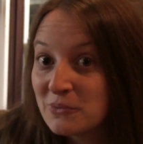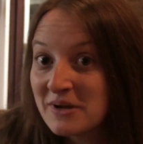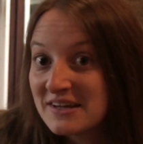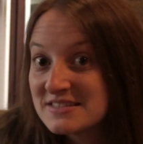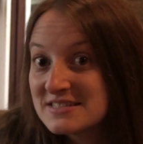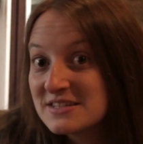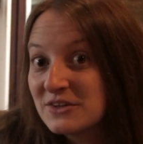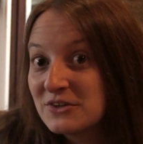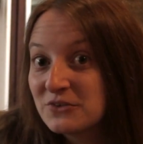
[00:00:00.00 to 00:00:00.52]
about
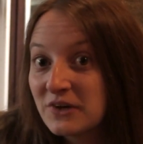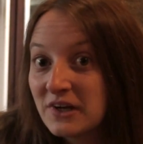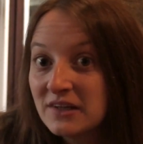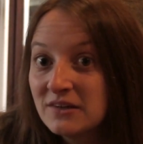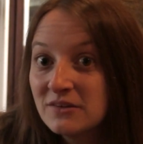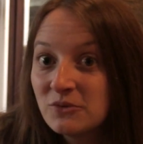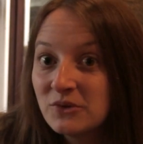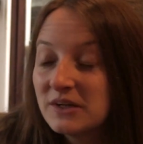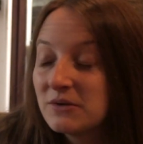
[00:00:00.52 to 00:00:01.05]
Cedar
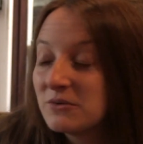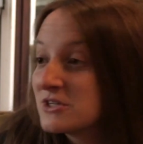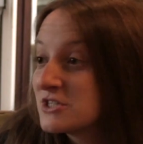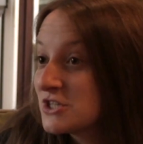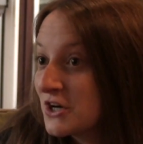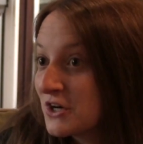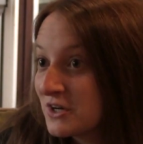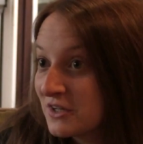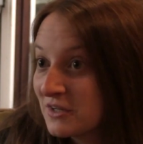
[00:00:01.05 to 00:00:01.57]
Run, we were
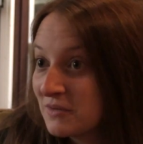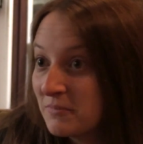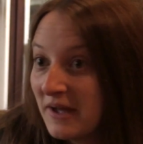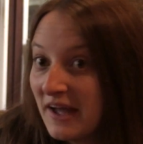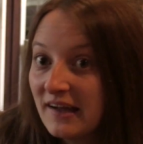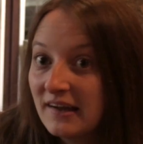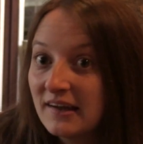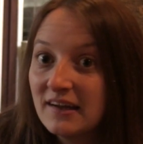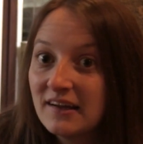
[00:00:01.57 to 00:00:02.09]
started
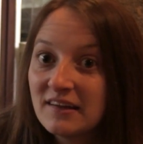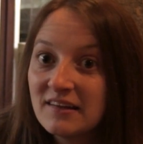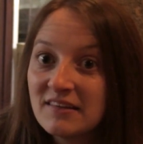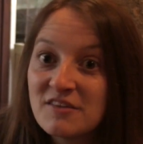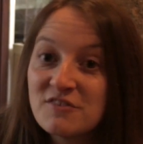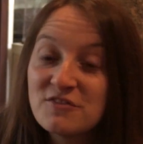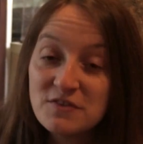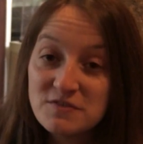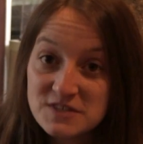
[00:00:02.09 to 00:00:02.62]
back in
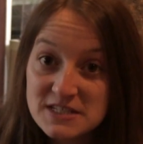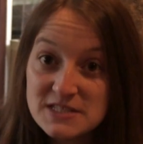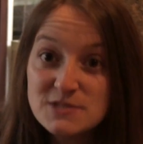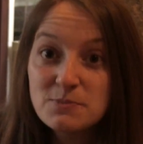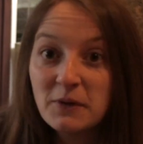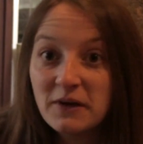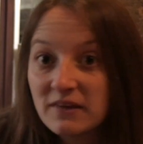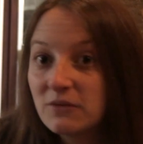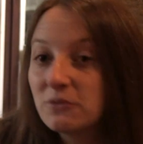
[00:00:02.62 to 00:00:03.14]
the 50s
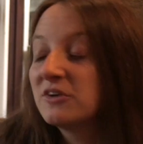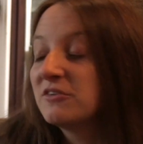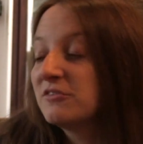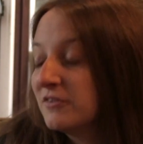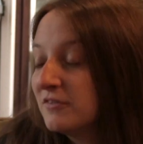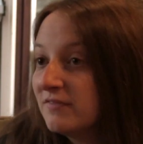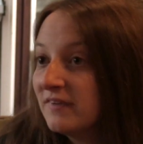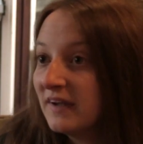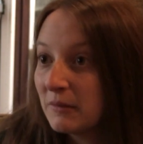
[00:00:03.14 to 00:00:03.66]
by the
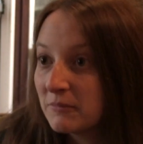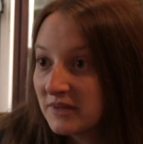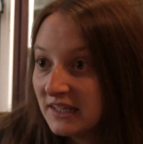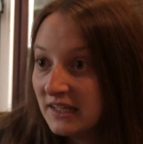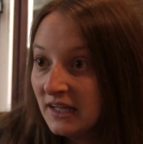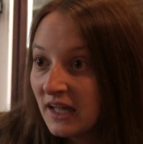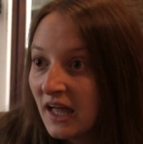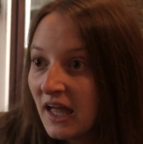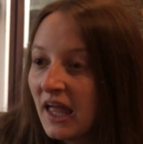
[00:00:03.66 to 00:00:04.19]
Woodford family,
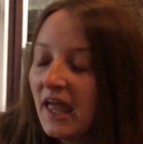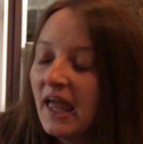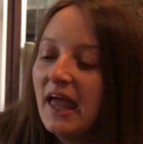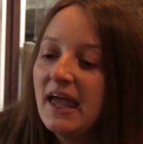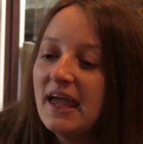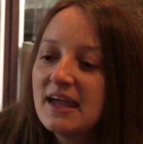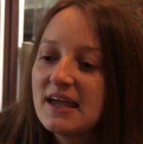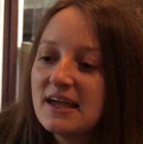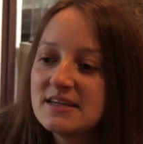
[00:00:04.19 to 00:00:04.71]

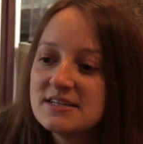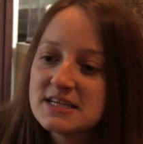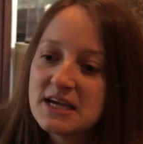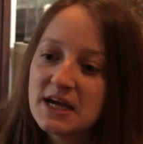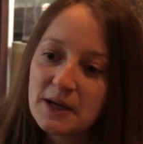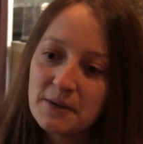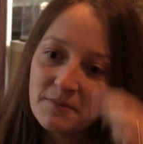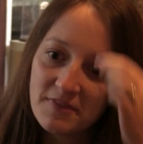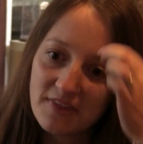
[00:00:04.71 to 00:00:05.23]

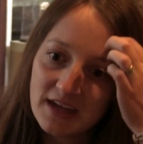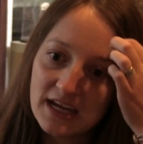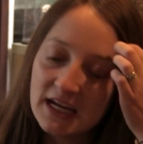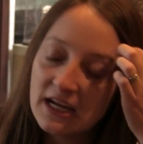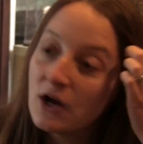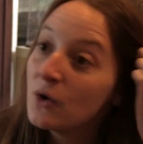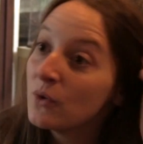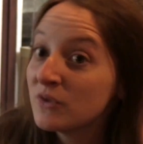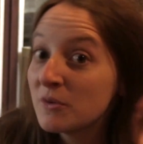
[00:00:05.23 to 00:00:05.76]
and
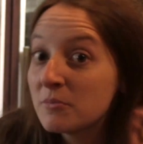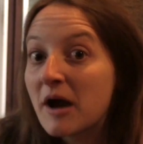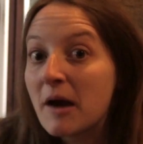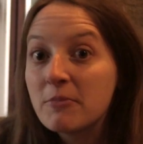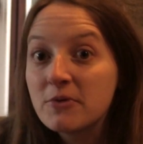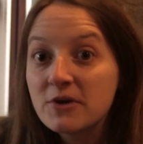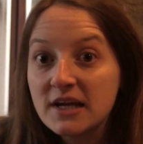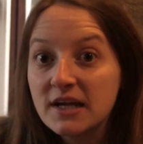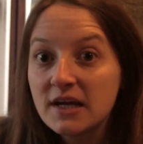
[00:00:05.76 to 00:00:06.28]
they own the
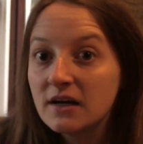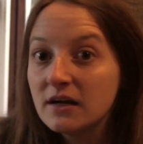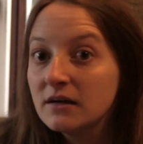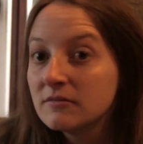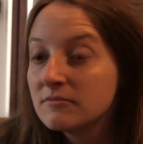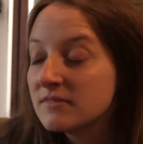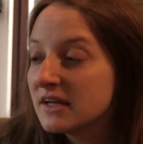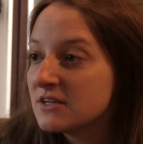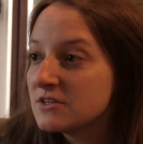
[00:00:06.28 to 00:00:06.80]
property here.
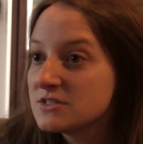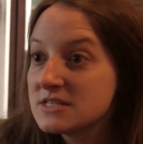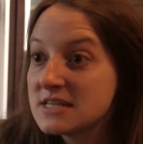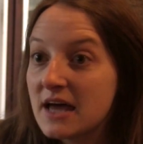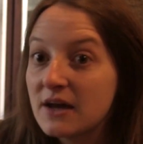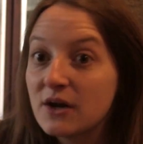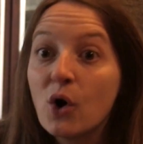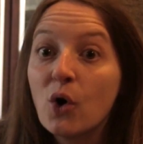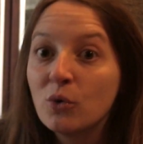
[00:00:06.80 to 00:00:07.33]
They just
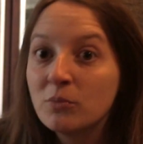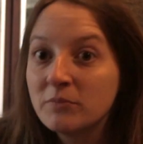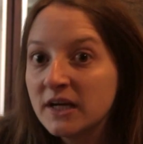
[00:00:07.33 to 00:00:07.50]
had a home